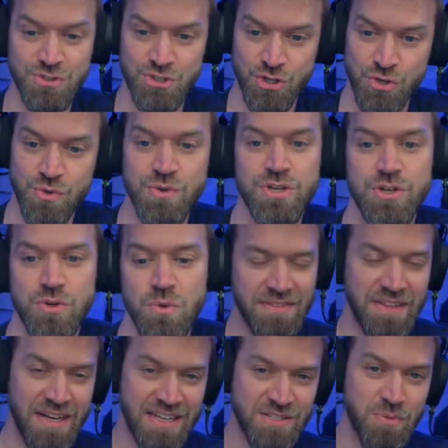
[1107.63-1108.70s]
to you.
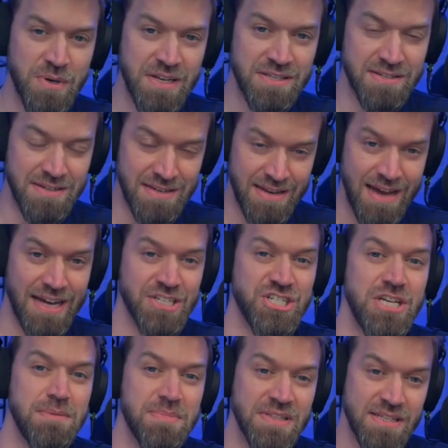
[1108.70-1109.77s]
The next one is not
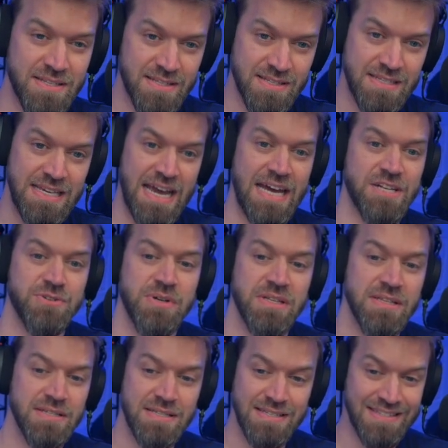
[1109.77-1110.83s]
cheap, and this is Gatry,
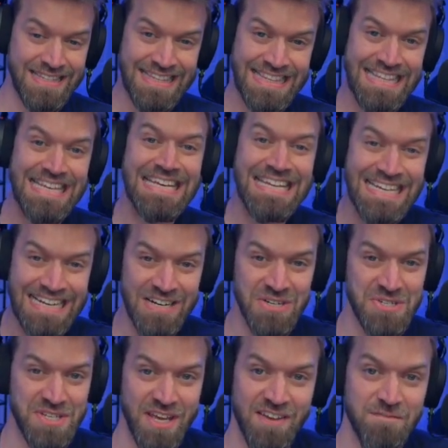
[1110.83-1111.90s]
and this is the near
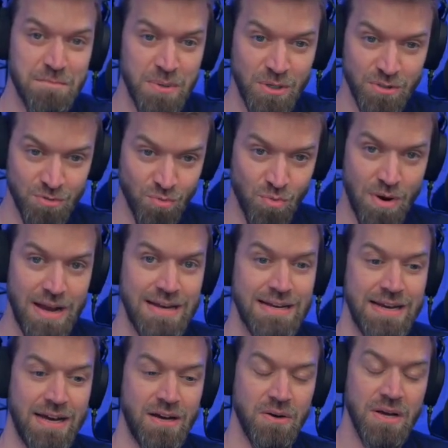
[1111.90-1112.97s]
save build right
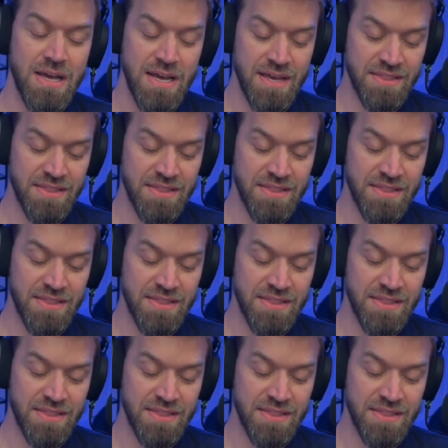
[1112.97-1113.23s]
now.